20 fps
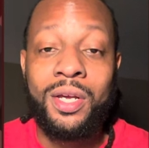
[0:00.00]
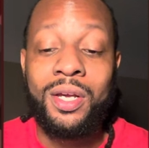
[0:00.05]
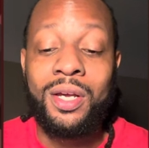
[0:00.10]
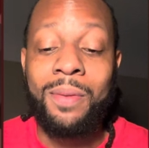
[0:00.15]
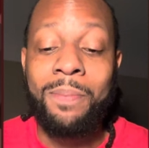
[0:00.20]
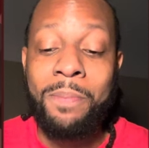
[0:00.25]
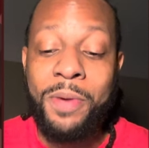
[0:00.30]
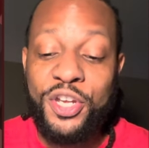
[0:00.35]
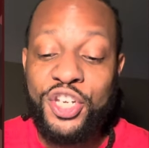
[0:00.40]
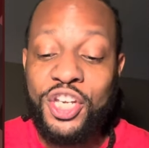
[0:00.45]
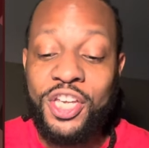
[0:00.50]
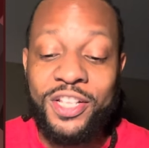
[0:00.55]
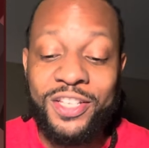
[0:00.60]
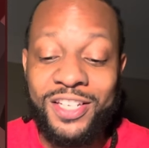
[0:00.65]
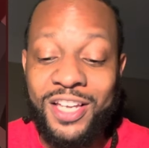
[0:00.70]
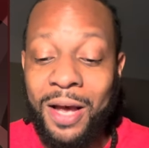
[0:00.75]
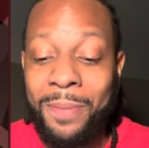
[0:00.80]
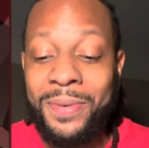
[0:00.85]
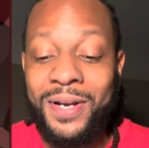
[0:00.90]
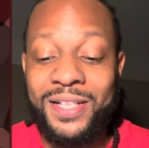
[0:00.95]
Michigan's
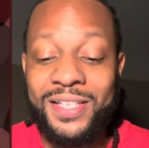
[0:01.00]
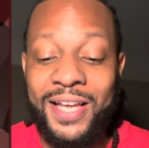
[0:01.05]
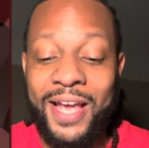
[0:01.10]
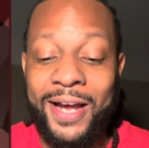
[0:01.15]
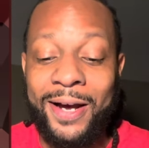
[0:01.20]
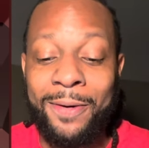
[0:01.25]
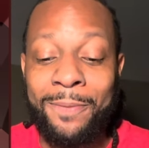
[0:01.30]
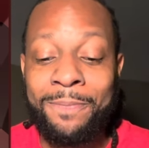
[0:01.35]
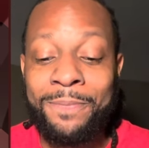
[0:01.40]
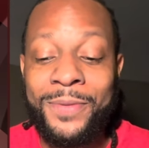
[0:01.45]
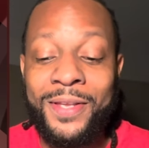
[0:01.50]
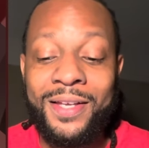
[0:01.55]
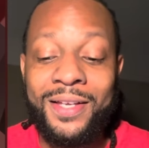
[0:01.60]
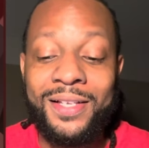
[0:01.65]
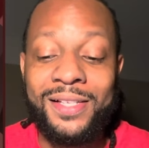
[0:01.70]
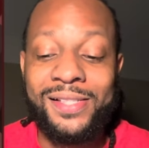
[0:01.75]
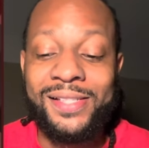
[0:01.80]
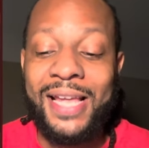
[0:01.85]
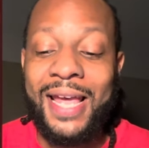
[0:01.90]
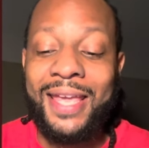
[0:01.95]
coming to town.
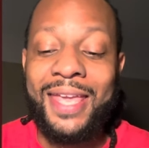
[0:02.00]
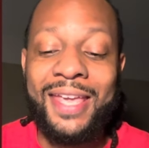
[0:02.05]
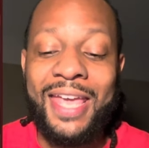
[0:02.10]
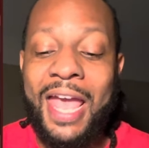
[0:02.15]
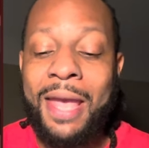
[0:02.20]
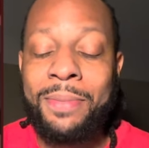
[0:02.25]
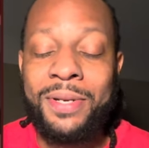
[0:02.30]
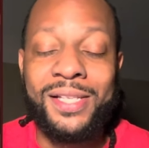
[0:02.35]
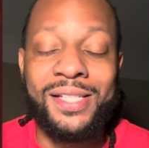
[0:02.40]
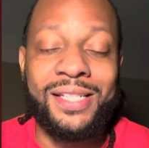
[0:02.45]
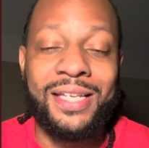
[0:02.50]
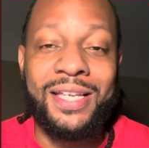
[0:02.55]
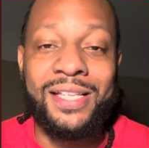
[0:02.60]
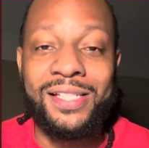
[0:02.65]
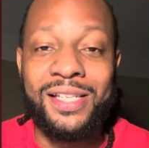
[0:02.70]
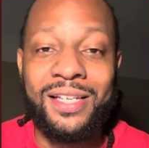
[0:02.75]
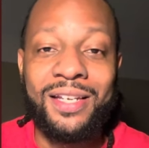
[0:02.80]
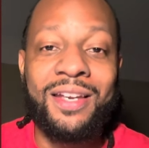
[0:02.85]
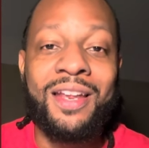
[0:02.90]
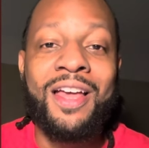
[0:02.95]
Second game of the
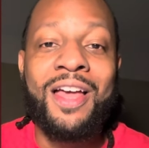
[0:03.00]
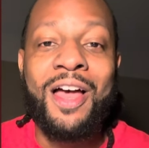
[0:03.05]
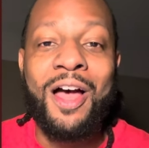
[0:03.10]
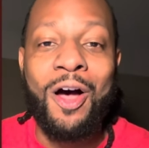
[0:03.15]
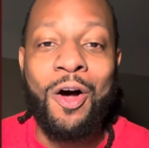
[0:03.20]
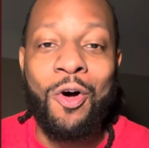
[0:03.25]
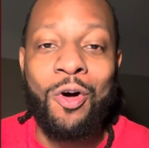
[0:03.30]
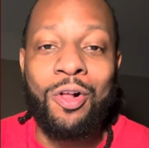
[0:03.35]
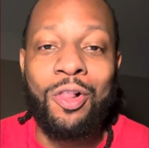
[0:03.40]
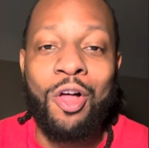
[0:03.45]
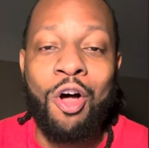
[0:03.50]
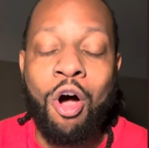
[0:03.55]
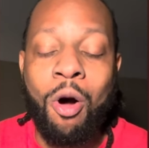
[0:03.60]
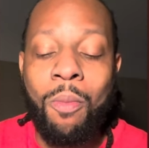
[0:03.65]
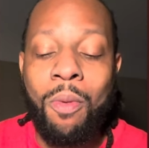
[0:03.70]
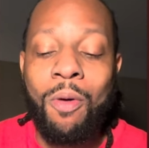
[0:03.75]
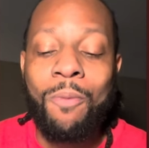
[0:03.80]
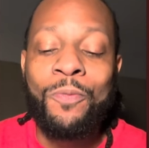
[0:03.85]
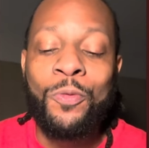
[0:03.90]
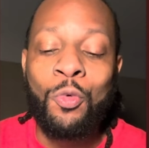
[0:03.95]
season,
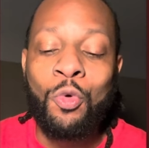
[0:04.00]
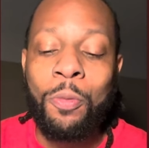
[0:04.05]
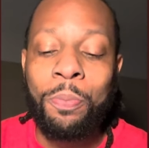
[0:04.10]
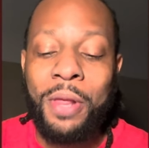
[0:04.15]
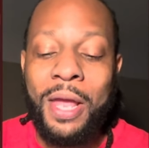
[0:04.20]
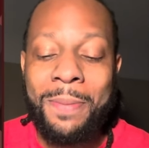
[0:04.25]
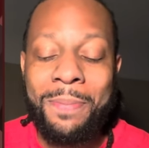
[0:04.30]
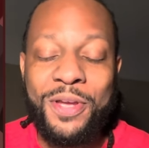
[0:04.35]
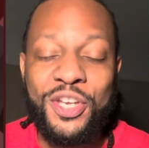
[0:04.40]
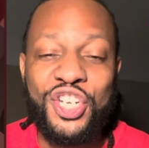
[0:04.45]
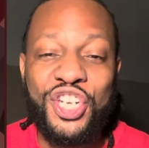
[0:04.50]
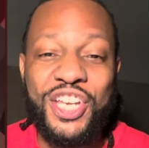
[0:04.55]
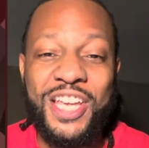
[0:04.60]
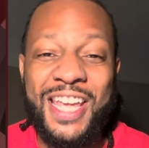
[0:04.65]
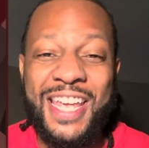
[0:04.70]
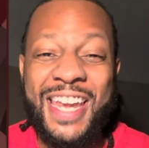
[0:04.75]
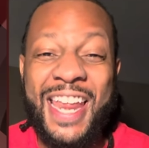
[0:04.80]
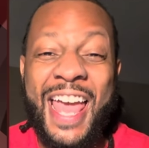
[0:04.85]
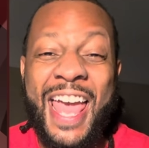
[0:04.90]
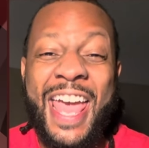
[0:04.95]
Oklahoma will play
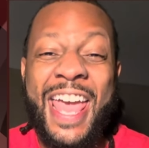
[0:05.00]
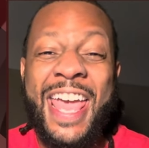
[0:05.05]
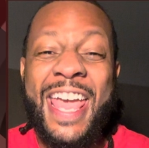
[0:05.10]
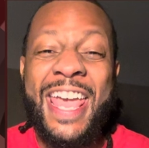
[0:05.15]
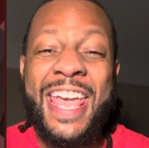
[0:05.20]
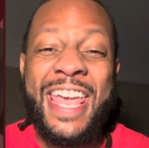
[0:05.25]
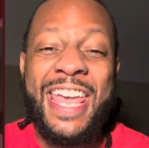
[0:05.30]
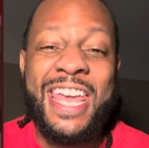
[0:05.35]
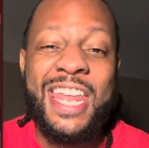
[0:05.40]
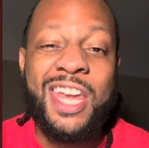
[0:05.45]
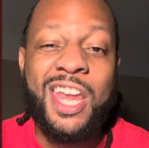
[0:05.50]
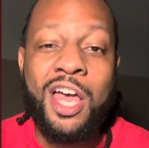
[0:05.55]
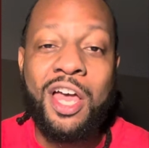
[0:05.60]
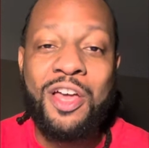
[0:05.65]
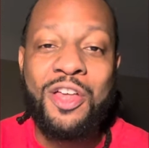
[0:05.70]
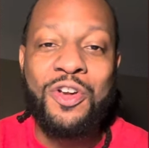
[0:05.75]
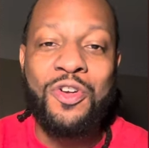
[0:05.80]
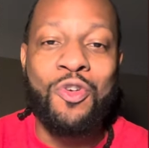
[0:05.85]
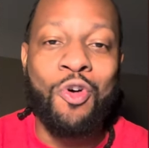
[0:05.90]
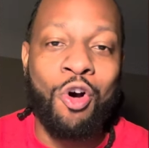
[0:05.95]
Michigan in
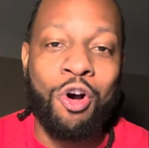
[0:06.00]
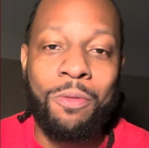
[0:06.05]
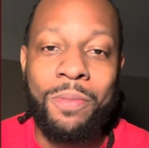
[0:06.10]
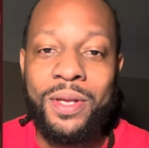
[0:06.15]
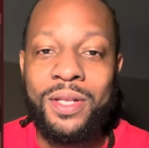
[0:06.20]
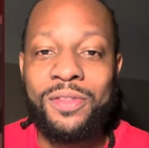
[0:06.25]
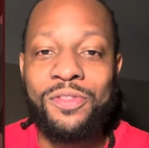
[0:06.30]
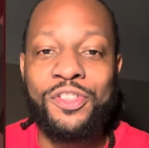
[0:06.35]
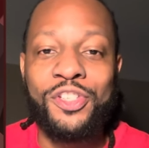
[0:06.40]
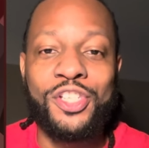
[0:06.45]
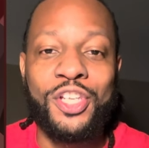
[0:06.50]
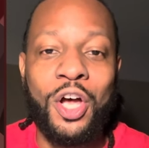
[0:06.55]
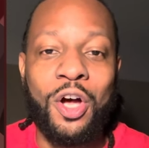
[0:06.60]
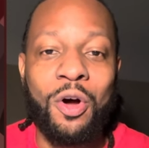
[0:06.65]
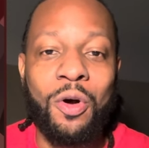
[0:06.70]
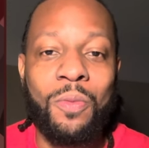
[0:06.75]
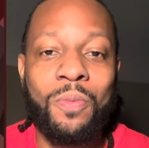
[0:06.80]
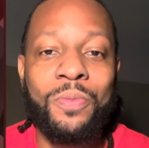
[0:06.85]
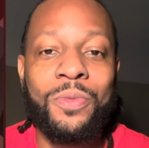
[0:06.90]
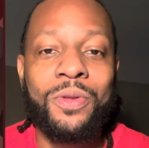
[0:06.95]
Norman.
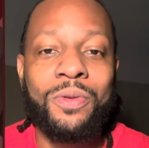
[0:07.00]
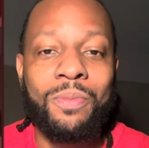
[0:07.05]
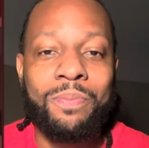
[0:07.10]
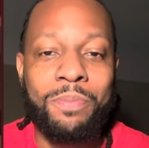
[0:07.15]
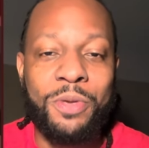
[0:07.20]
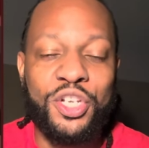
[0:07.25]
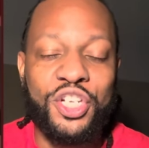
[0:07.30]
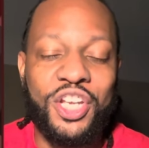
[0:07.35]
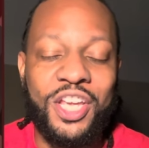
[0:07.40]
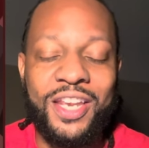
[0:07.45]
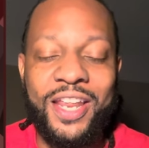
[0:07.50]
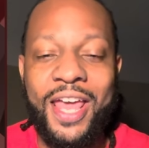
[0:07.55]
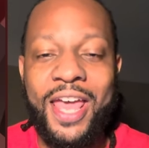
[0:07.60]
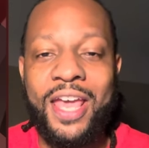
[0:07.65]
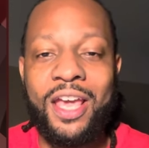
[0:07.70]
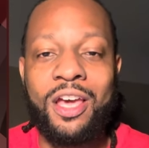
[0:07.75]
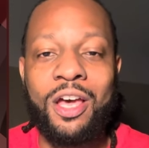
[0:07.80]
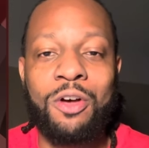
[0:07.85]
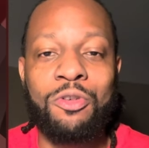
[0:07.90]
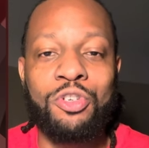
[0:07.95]
So Michigan
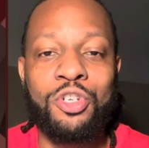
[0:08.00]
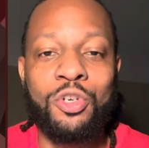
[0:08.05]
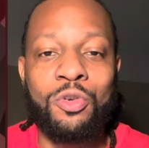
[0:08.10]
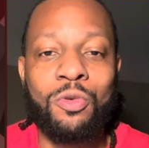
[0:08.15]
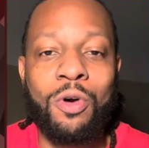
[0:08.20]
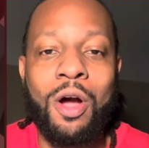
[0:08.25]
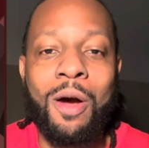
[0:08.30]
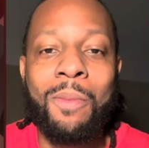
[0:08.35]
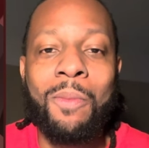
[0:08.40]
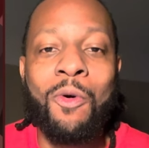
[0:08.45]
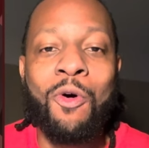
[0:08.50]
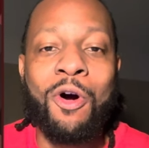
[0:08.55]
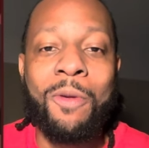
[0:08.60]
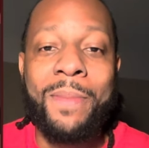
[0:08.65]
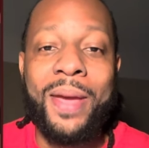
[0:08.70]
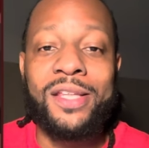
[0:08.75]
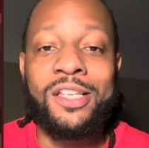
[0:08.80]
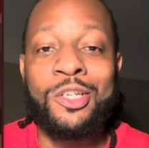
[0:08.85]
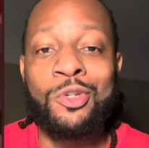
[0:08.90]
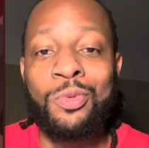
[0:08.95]
head coach Sherrone Moore
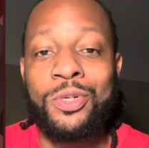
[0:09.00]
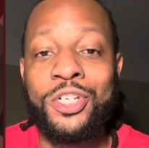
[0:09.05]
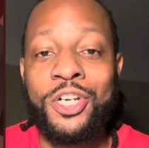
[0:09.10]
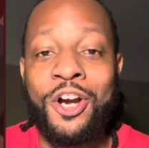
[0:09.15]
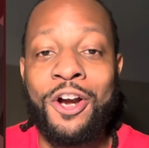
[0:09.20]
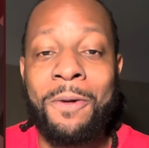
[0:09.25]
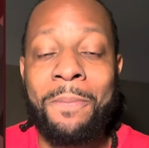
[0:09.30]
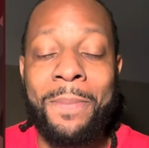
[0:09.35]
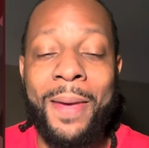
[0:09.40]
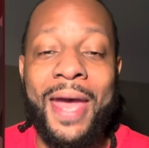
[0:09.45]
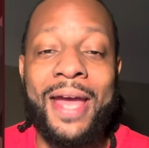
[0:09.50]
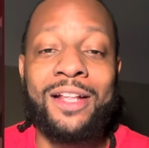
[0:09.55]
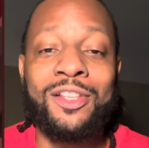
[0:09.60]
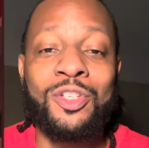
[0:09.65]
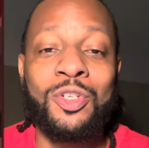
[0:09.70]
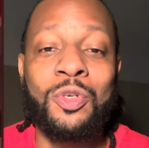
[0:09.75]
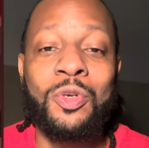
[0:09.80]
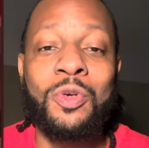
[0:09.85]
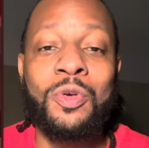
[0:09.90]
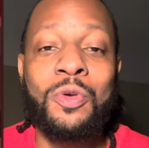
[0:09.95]
makes his return back
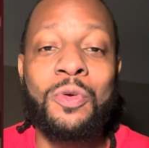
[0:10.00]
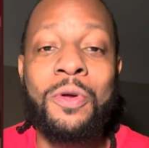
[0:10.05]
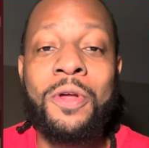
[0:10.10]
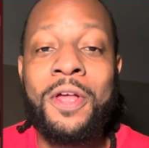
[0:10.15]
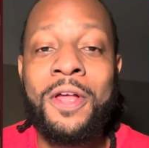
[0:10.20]
to